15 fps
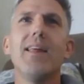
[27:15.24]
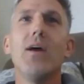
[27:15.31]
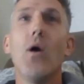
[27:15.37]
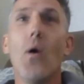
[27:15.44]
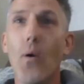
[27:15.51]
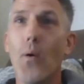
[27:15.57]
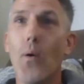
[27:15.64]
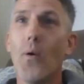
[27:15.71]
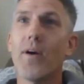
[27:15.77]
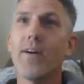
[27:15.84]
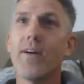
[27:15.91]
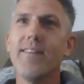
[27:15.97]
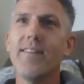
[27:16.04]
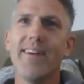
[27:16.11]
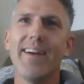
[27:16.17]

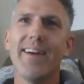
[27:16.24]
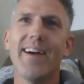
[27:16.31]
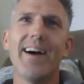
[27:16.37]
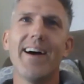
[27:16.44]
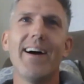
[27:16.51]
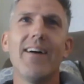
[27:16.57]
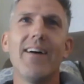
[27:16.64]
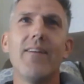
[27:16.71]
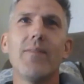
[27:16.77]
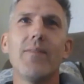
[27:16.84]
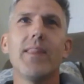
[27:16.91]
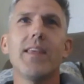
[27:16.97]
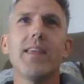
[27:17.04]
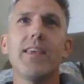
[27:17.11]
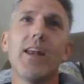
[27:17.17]
Or,
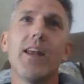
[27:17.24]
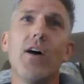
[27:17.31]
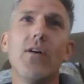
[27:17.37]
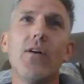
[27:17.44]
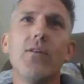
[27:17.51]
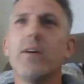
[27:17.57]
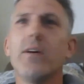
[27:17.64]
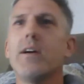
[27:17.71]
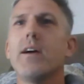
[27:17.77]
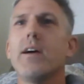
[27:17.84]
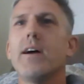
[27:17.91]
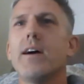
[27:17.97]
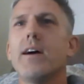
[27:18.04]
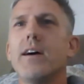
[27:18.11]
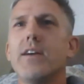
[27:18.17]

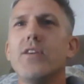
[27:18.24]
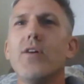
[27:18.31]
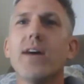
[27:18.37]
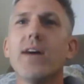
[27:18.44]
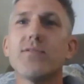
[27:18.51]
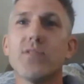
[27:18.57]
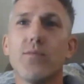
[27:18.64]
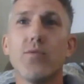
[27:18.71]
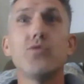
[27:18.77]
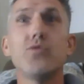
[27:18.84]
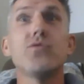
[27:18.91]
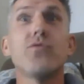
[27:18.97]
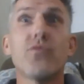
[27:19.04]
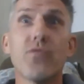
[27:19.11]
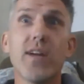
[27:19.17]
you have someone
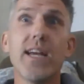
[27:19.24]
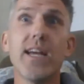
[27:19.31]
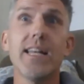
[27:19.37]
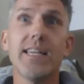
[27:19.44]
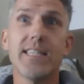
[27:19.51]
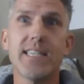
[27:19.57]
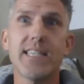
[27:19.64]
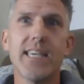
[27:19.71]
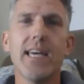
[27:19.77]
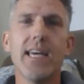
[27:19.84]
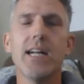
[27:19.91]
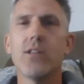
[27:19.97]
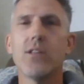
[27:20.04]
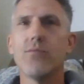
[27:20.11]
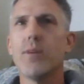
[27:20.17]
who's really
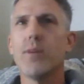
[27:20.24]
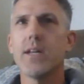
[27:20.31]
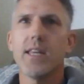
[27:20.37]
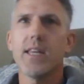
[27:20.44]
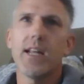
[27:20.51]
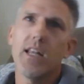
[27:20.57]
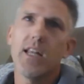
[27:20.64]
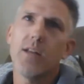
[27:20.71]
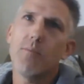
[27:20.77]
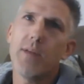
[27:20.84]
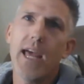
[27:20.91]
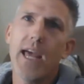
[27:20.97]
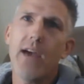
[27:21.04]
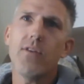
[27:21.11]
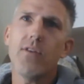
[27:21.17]
skilled, but a little bit
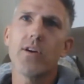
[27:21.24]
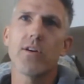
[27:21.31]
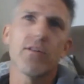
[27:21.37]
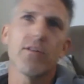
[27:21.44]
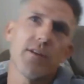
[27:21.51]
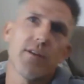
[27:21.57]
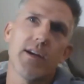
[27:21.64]
heavier,